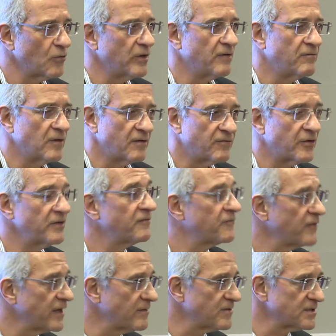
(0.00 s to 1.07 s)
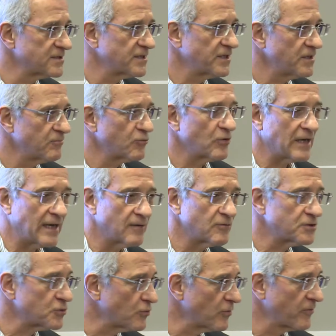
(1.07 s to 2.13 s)
a very famous Hebrew
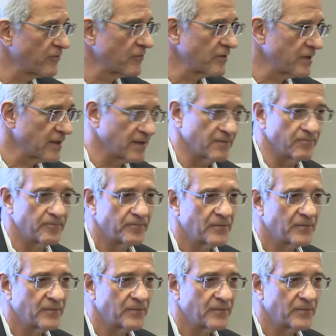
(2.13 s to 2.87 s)
language author came.